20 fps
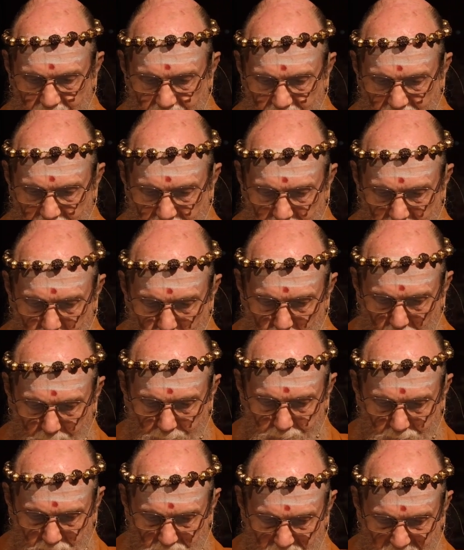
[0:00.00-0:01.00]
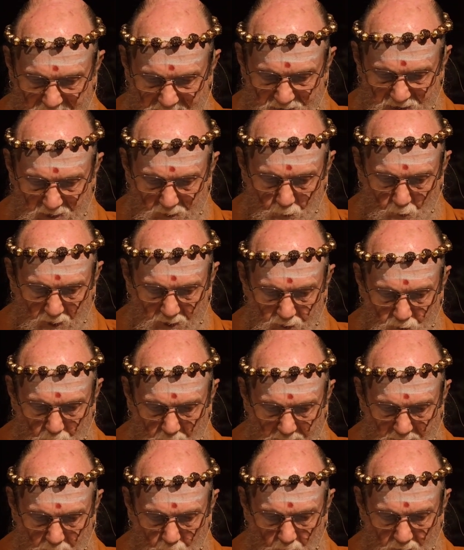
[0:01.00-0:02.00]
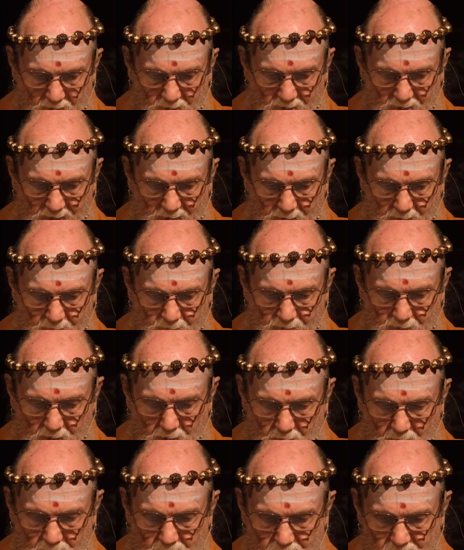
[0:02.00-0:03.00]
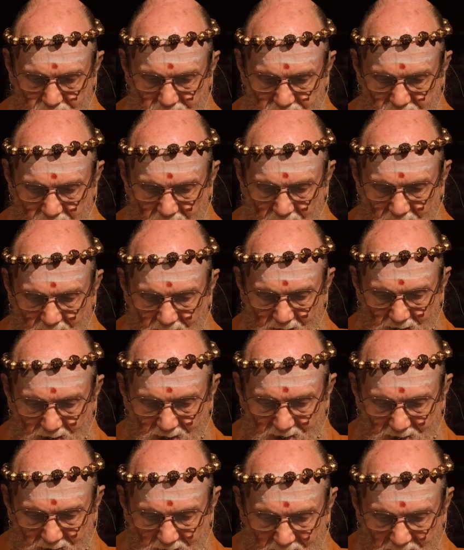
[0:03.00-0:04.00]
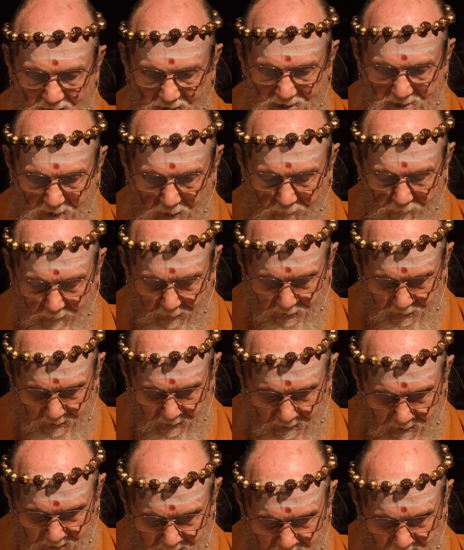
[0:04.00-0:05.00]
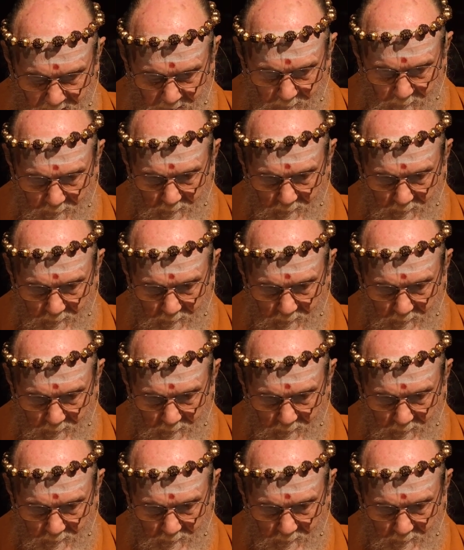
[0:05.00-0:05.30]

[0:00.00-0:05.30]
And we're up to lesson 121. Love conquers selfishness.